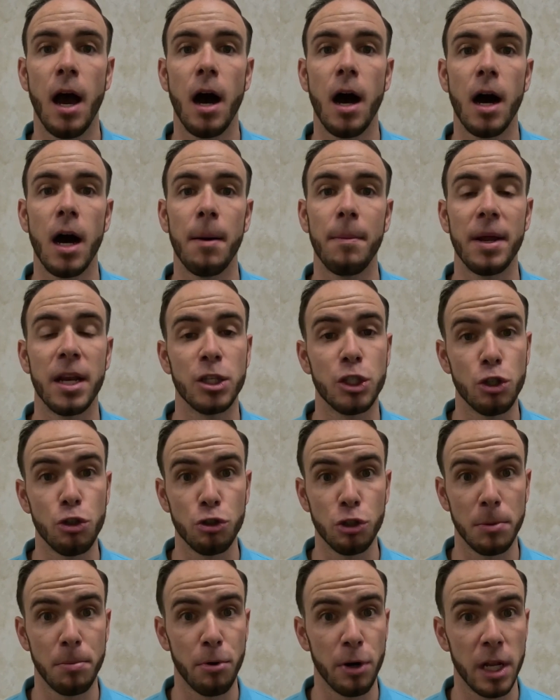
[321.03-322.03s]
um, and it's
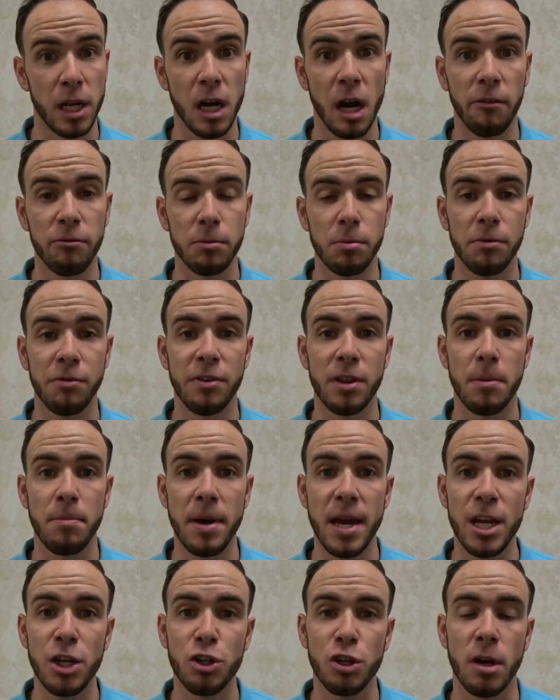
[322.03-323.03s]
usually pretty comfortable for the
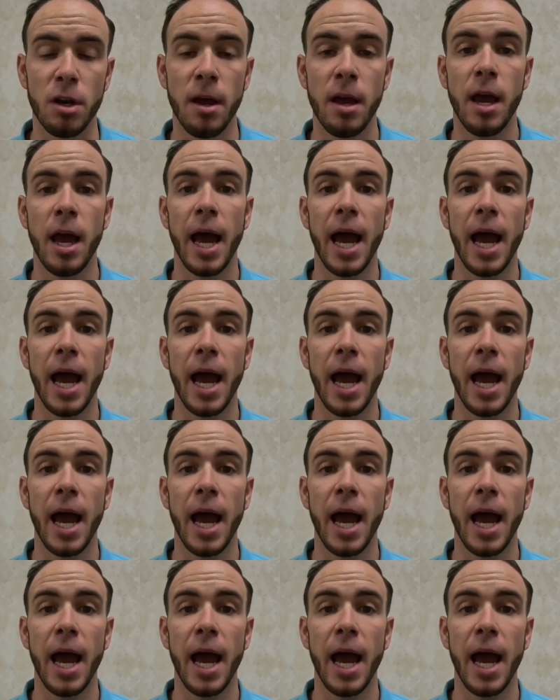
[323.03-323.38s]
patient.